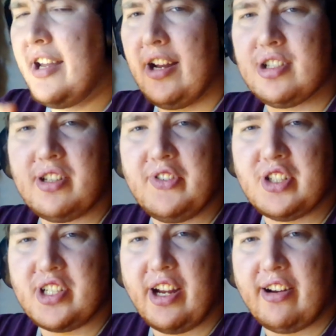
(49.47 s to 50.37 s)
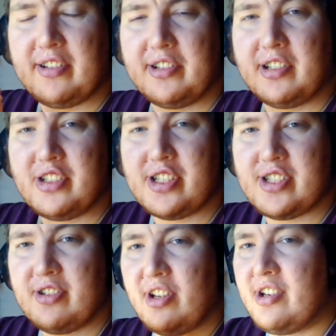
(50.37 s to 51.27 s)
Here's the first character,
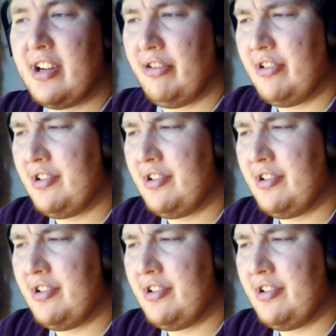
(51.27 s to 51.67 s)
just so you know.